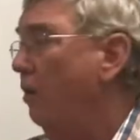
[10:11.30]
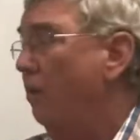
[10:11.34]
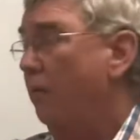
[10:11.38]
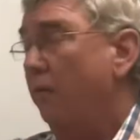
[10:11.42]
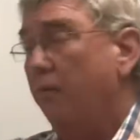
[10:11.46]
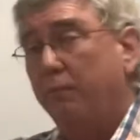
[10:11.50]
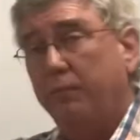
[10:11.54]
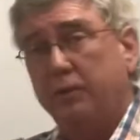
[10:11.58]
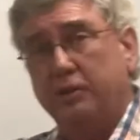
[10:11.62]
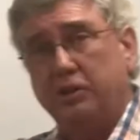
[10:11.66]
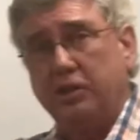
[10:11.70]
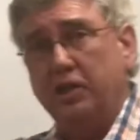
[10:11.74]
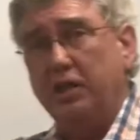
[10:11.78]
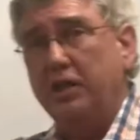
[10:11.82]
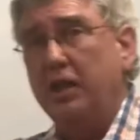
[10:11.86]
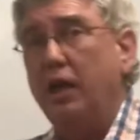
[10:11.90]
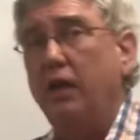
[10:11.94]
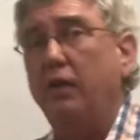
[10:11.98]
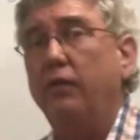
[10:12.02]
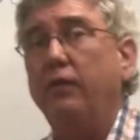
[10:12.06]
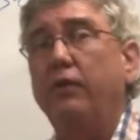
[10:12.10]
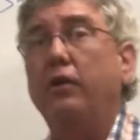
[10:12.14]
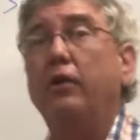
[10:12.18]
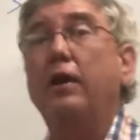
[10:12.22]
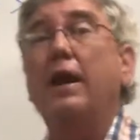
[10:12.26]
But you know
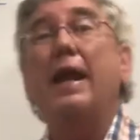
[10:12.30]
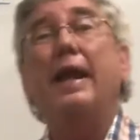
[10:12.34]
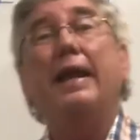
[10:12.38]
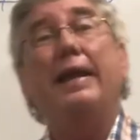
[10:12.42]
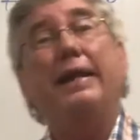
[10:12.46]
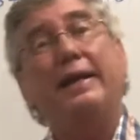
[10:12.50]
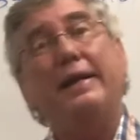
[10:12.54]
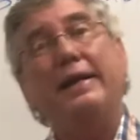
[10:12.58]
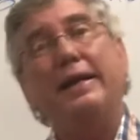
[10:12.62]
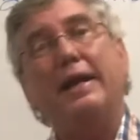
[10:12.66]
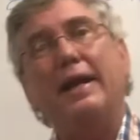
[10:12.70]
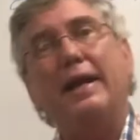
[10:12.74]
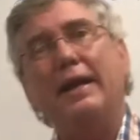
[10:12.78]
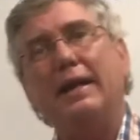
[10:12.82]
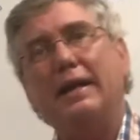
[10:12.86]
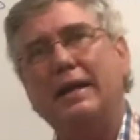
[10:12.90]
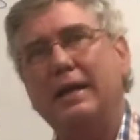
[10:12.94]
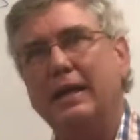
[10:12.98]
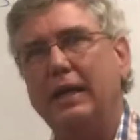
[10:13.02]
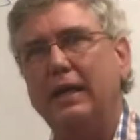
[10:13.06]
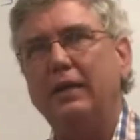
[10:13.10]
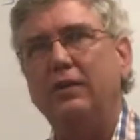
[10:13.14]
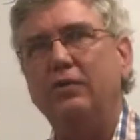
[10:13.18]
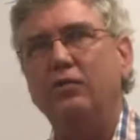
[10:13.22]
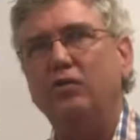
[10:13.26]
there are 88
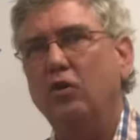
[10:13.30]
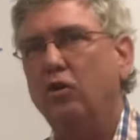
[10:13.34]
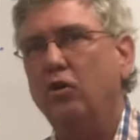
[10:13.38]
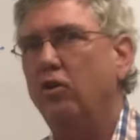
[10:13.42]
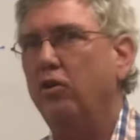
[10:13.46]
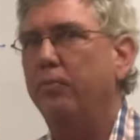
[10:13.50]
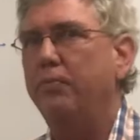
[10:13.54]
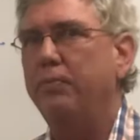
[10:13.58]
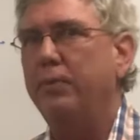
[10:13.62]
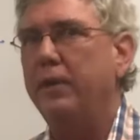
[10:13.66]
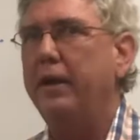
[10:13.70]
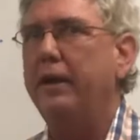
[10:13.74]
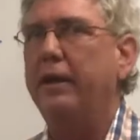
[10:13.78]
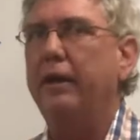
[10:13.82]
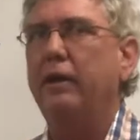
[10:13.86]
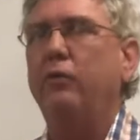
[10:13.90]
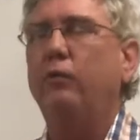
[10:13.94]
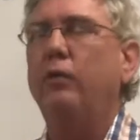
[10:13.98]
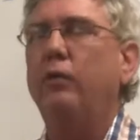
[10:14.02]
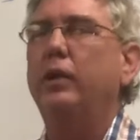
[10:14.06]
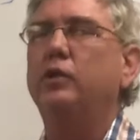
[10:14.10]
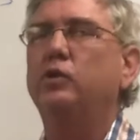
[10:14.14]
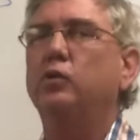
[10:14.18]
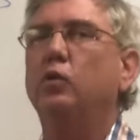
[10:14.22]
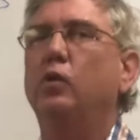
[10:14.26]
keys on a piano.
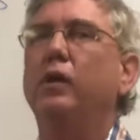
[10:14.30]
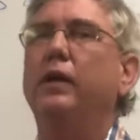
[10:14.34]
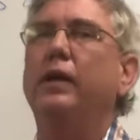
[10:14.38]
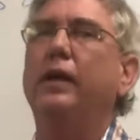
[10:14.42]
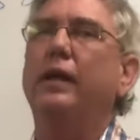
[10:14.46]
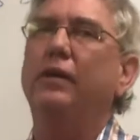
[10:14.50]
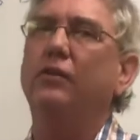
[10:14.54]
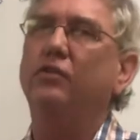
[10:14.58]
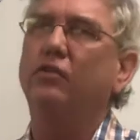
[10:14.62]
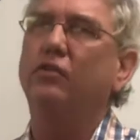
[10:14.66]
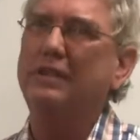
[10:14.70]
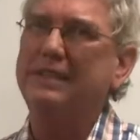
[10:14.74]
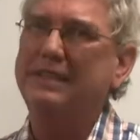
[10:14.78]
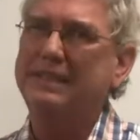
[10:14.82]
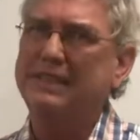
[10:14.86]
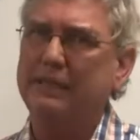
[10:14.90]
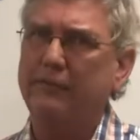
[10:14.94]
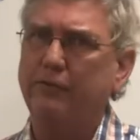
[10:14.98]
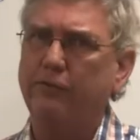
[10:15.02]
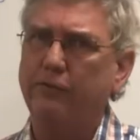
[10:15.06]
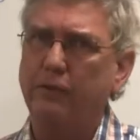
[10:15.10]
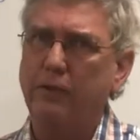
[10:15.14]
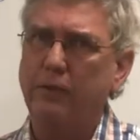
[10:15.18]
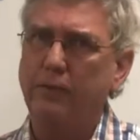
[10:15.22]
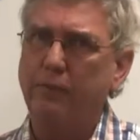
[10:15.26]
Each one has a
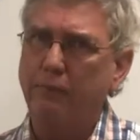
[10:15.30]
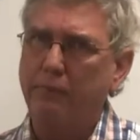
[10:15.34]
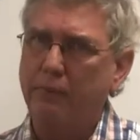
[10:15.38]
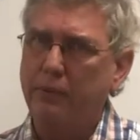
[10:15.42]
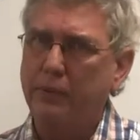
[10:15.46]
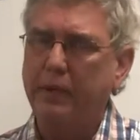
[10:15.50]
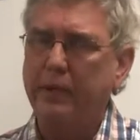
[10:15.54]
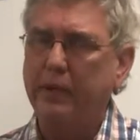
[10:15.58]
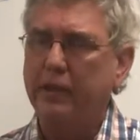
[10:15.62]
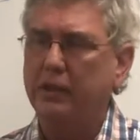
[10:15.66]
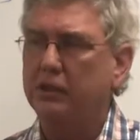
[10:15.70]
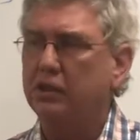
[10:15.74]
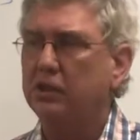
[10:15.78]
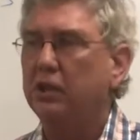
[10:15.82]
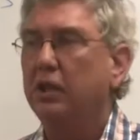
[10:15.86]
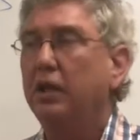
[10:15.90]
different pitch.